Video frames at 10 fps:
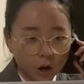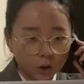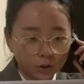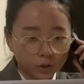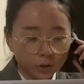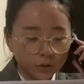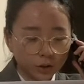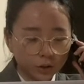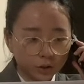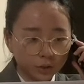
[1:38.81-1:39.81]
Also,
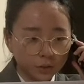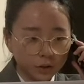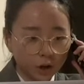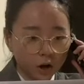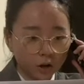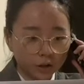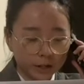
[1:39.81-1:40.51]
the room is all